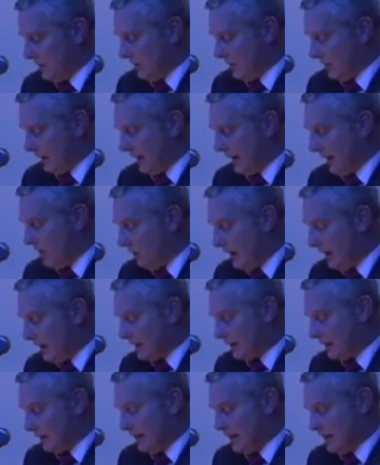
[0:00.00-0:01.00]
that I
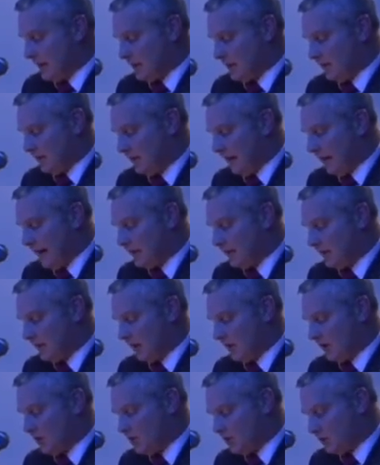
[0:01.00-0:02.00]
recognise the fact
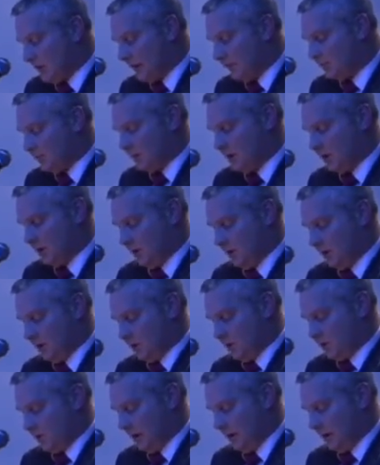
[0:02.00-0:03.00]
that it shaped the
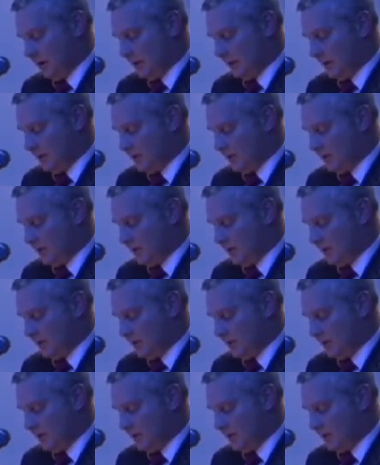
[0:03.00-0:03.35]
20th